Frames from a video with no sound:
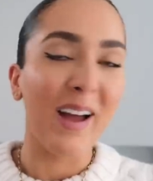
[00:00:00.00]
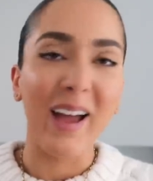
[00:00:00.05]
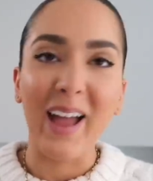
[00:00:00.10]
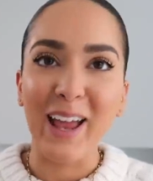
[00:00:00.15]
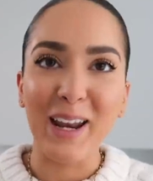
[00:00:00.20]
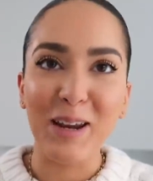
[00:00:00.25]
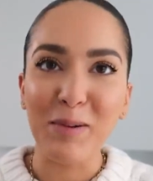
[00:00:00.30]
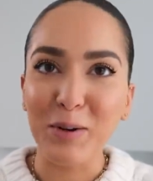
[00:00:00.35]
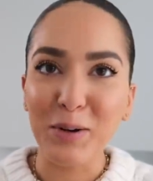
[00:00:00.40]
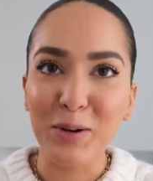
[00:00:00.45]

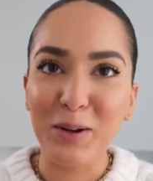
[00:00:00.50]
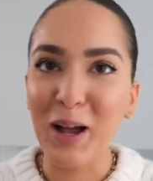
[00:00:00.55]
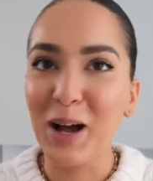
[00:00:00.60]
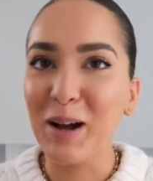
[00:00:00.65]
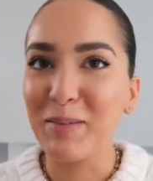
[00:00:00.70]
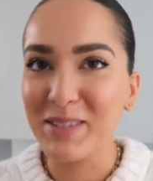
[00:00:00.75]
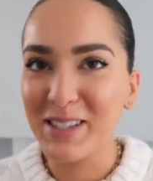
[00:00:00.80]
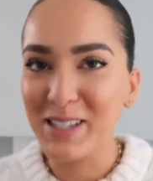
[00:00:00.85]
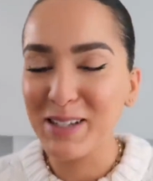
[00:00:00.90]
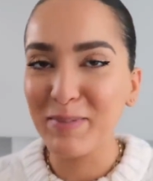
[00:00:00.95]
Anyone who
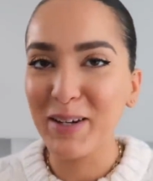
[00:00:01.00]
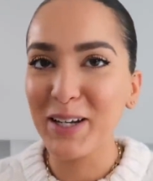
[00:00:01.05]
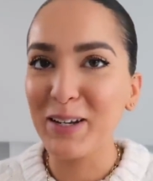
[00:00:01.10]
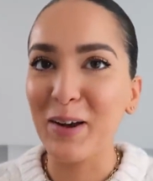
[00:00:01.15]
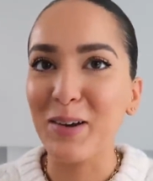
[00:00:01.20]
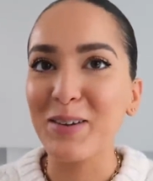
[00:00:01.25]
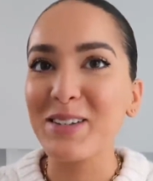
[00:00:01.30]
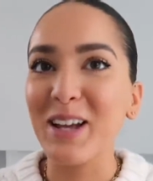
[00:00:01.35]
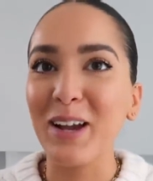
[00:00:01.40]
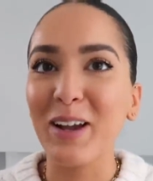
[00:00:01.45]
comes to me
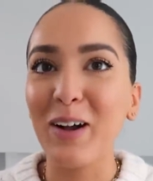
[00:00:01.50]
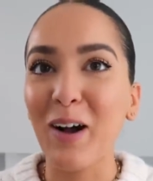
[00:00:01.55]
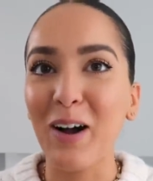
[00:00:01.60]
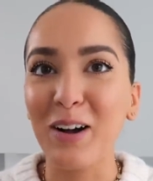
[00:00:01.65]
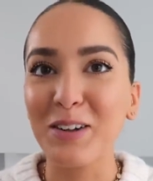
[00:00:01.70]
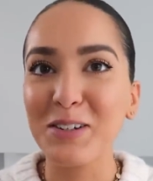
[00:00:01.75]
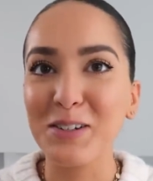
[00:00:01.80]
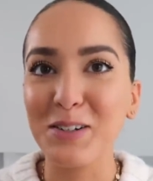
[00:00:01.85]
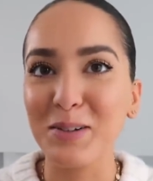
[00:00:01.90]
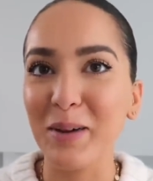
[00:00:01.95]
knows I
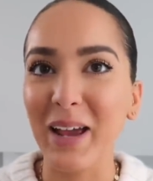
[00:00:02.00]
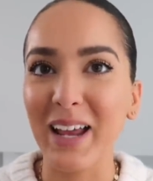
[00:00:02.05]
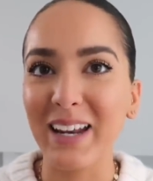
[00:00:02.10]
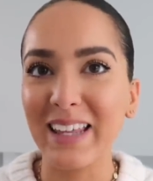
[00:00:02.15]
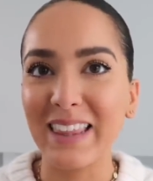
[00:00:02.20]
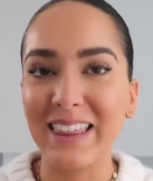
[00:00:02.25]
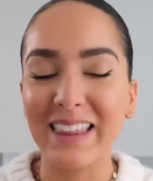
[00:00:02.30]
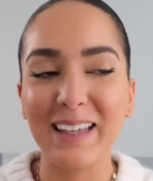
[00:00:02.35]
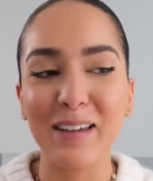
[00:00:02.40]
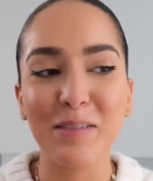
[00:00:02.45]
can't do
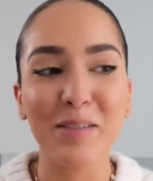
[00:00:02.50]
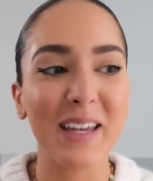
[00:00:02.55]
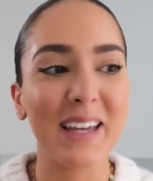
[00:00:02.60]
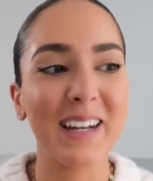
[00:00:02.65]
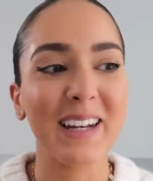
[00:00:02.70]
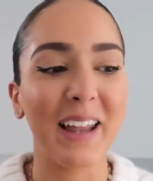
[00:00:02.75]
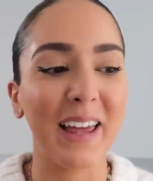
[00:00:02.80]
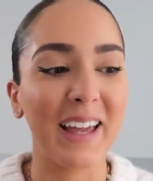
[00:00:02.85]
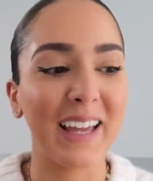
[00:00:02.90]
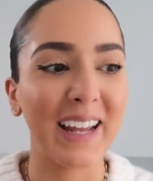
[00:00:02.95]
anything
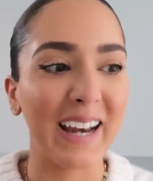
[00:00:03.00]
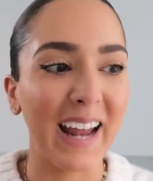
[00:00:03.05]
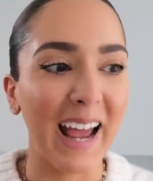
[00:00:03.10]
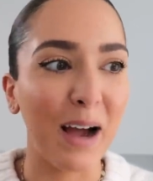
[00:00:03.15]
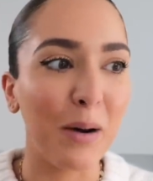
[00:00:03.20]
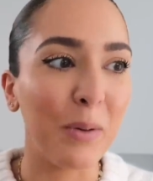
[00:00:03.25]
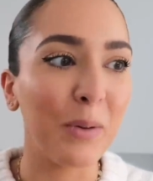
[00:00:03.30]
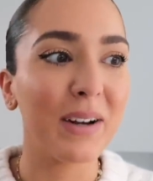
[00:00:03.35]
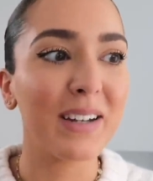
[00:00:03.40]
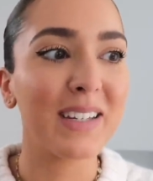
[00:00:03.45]
in like an
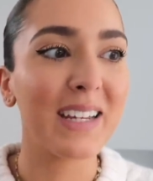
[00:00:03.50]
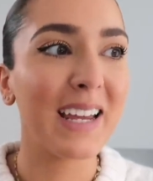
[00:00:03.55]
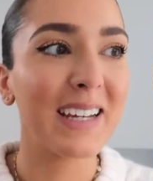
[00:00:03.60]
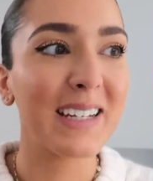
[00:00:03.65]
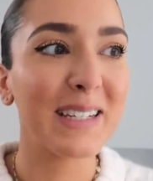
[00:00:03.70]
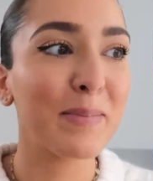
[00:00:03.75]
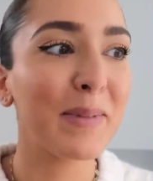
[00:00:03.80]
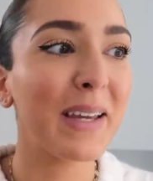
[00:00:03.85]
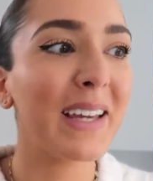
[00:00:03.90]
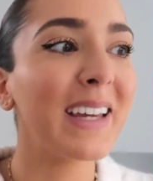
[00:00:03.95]
hour. It
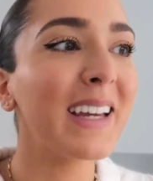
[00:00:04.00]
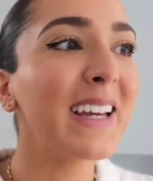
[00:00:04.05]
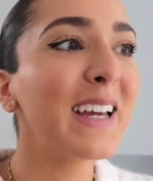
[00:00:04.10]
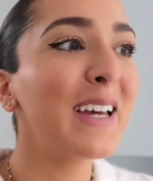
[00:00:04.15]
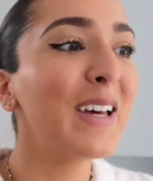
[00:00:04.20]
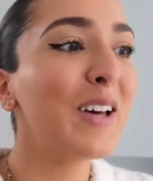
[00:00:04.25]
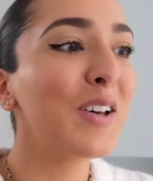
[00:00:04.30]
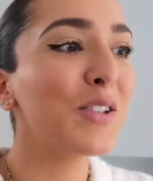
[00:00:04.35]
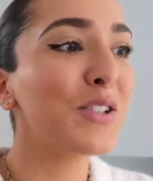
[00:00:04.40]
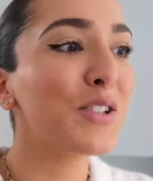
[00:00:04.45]
takes me
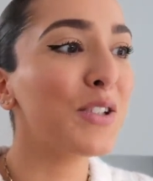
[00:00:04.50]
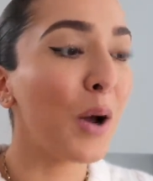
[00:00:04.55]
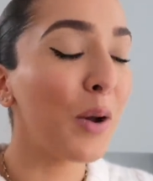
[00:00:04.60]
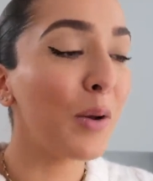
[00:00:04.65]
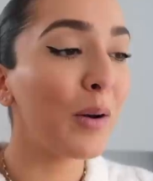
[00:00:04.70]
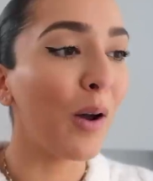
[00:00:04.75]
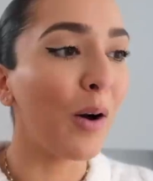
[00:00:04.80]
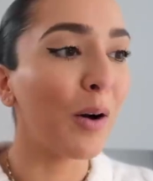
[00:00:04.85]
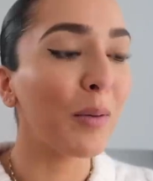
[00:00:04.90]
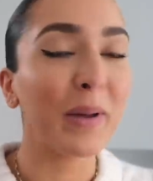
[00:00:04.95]
so
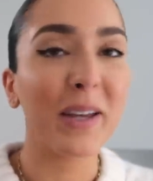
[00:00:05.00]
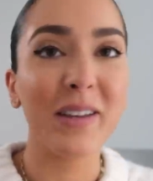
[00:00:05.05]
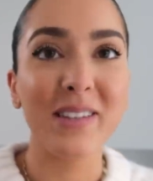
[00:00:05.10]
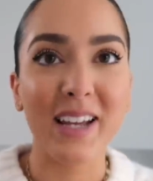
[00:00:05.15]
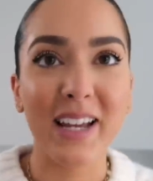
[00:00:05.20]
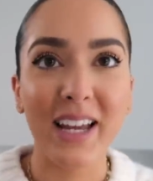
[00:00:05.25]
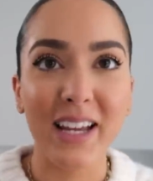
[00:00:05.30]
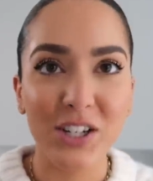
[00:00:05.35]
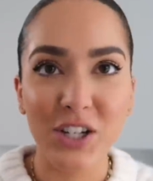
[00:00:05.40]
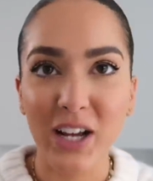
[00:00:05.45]
long because
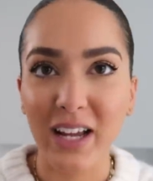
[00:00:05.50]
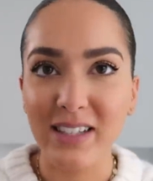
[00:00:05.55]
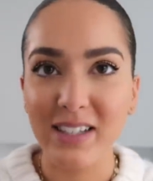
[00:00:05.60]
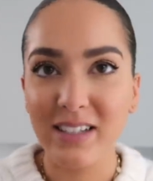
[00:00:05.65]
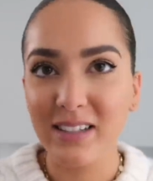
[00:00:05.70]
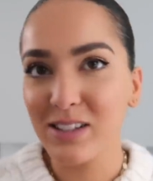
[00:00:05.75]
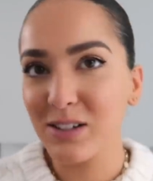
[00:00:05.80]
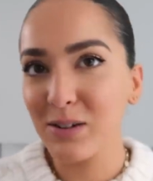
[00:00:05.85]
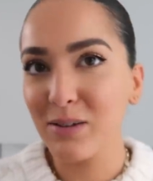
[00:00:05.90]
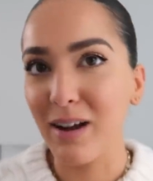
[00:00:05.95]
I get
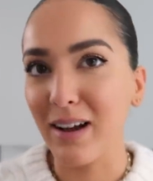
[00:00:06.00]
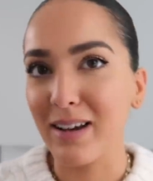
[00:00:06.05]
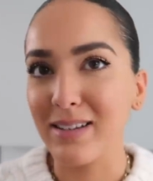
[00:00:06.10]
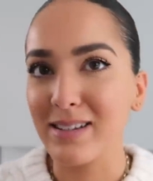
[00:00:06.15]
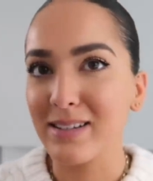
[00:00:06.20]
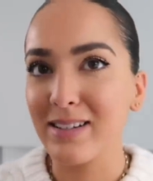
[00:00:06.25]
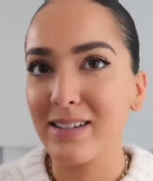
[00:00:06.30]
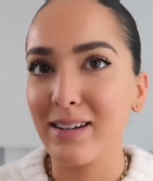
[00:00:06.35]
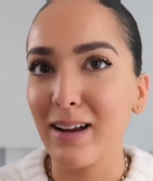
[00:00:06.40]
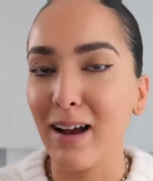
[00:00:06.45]
chatting to you guys
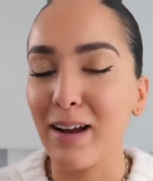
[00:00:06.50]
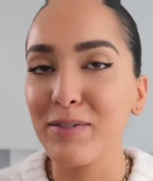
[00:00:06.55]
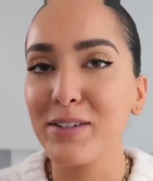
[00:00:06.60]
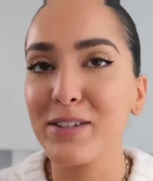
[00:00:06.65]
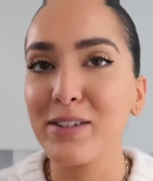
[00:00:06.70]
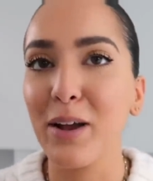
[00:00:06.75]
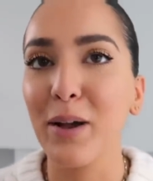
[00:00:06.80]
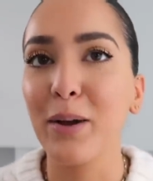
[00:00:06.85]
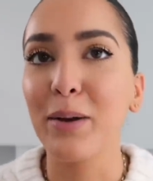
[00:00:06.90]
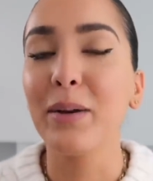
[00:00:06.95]
and stuff.
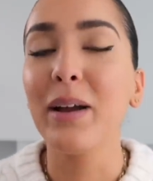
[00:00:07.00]
So,